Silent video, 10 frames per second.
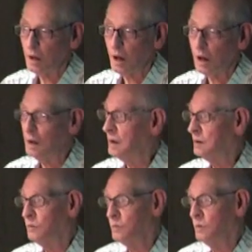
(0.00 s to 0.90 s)

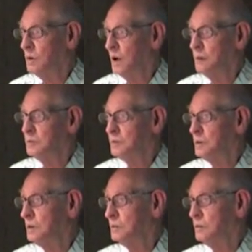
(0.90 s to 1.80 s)
When I was a
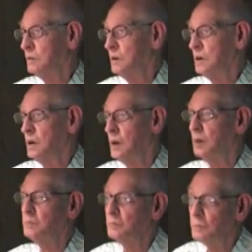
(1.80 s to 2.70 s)
kid growing
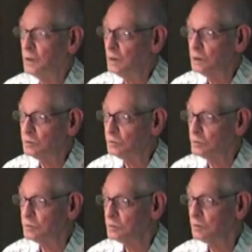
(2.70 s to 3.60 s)
up, parrots
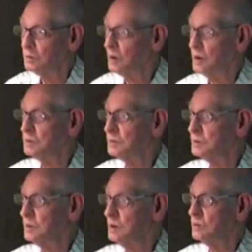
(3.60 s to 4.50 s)
were so rare in the
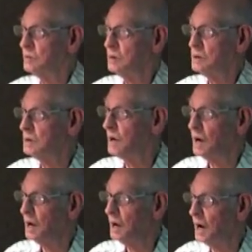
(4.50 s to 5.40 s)
state of Oregon,
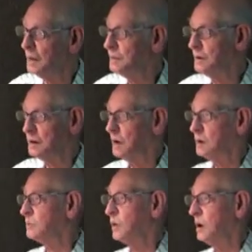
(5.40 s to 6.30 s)
I think I
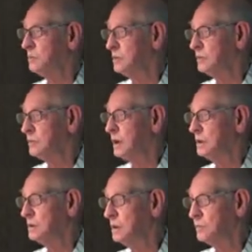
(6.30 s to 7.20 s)
could probably have
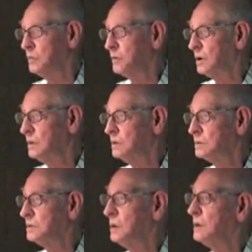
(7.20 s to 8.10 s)
counted every parrot in the
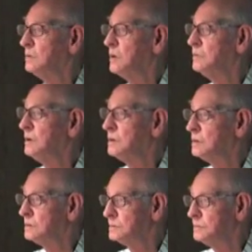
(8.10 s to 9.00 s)
state on my
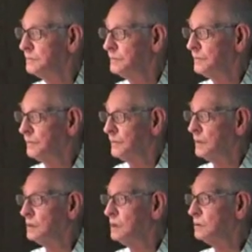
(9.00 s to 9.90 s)
fingers,
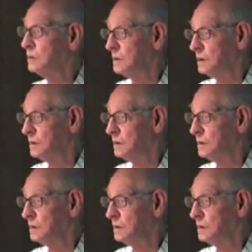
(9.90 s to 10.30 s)
literally,